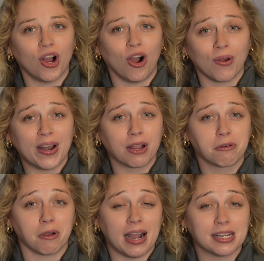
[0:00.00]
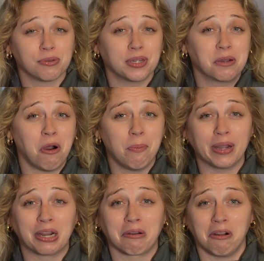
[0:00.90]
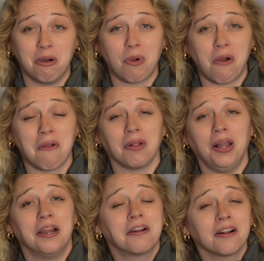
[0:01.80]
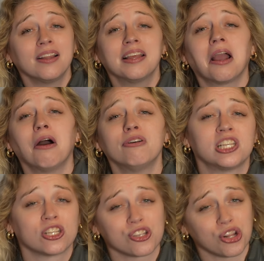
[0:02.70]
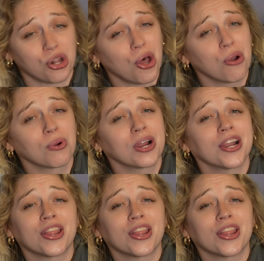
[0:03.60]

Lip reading: already cries when you open Chrome or literally goes slower